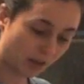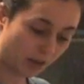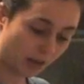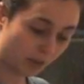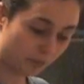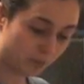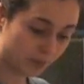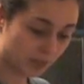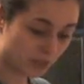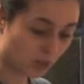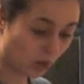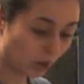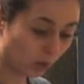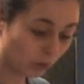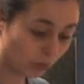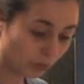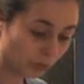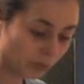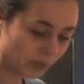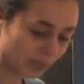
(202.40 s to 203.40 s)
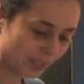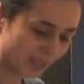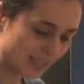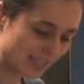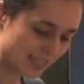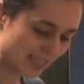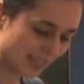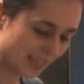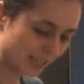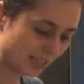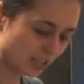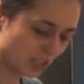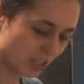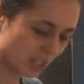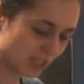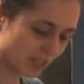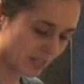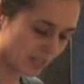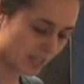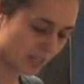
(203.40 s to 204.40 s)
I've been told in Italy
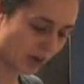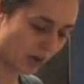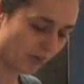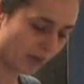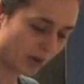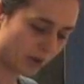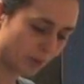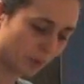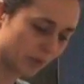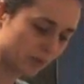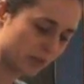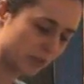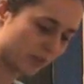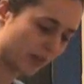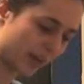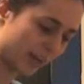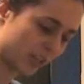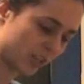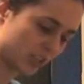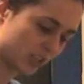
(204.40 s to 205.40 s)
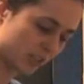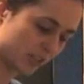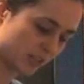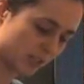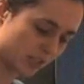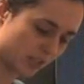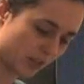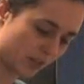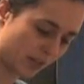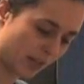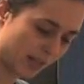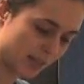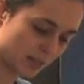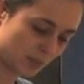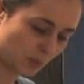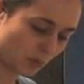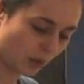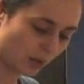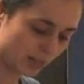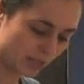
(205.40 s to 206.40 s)
just to stir it in one direction, so
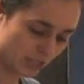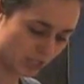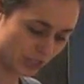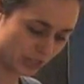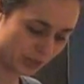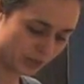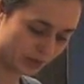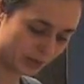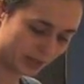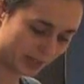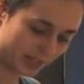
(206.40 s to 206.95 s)
that's what I do.